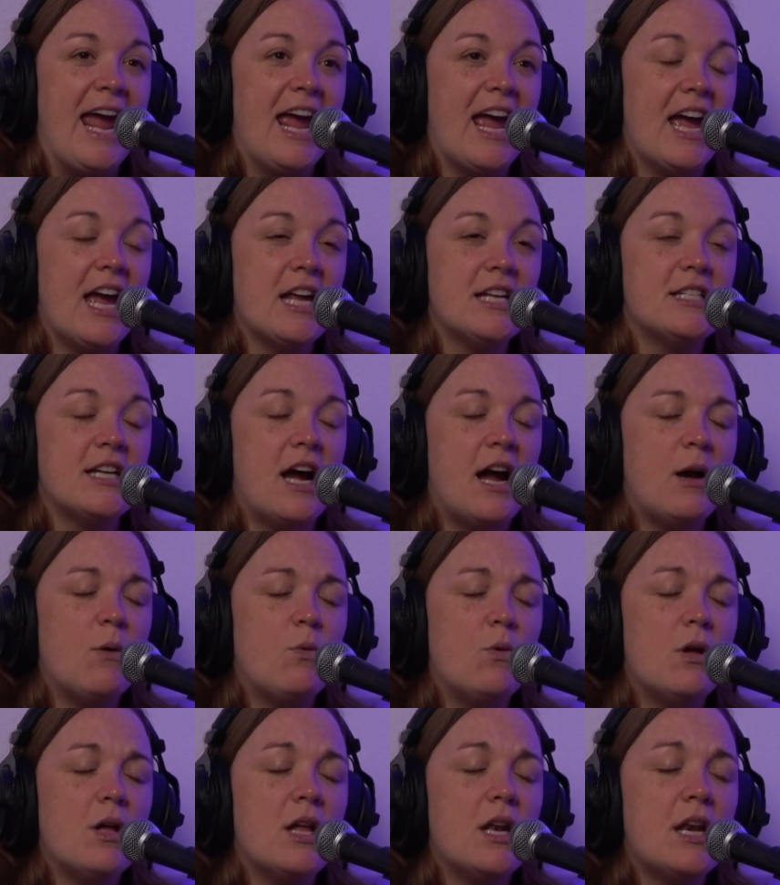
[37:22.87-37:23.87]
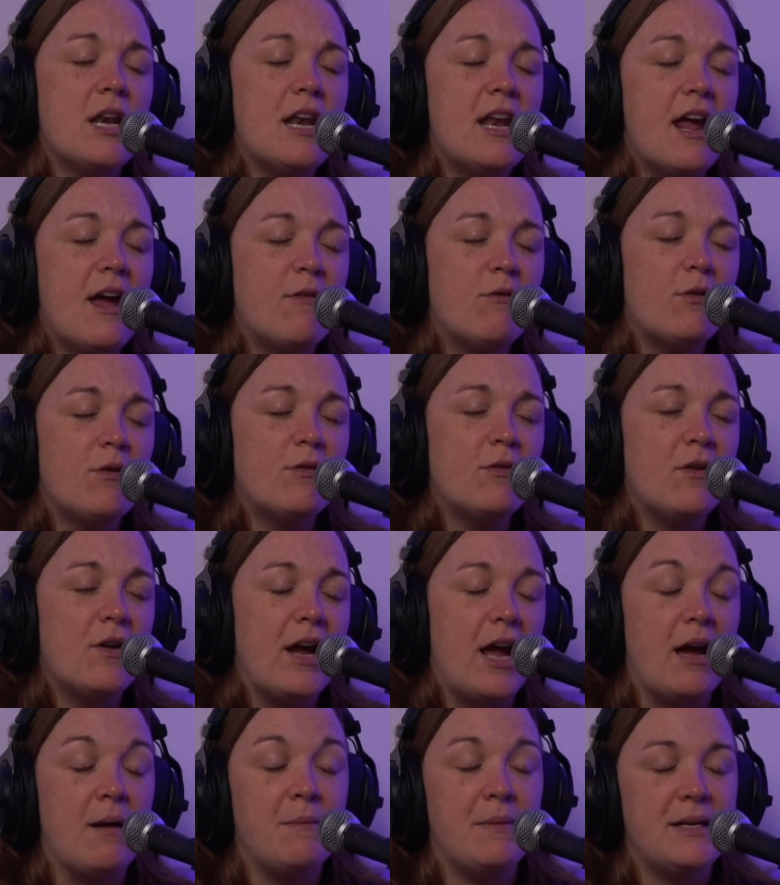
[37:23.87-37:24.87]
And I will never
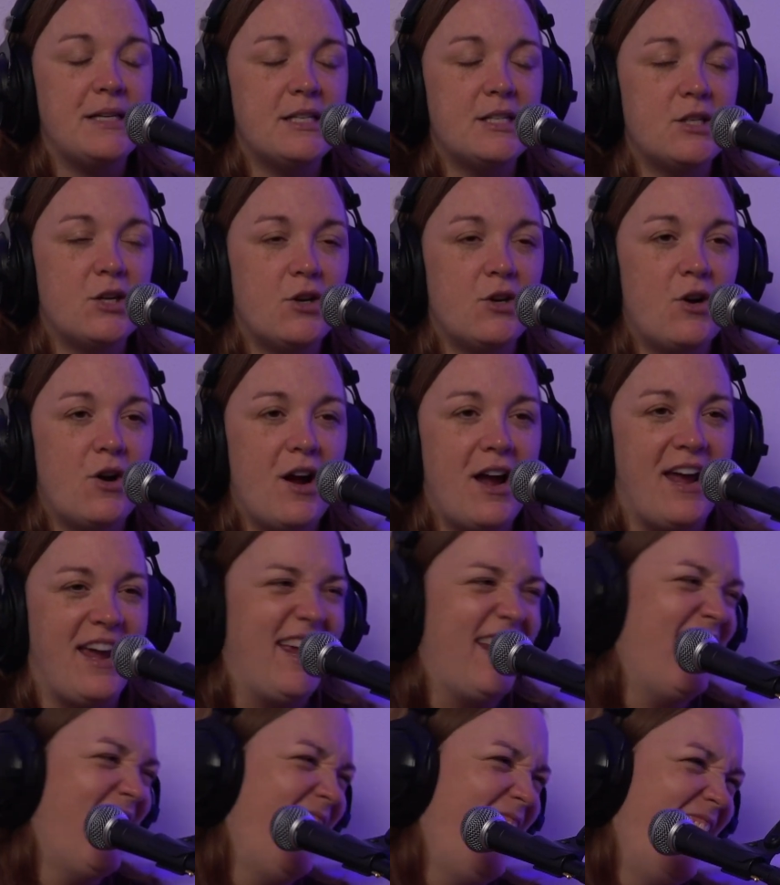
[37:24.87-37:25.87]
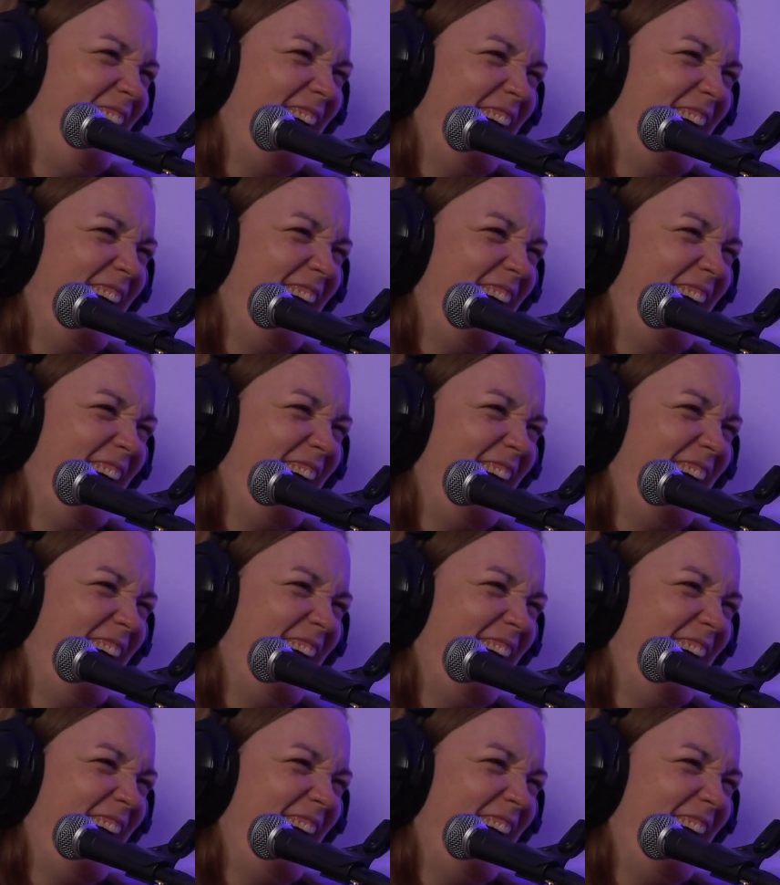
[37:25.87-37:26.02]
forget. I might start crying.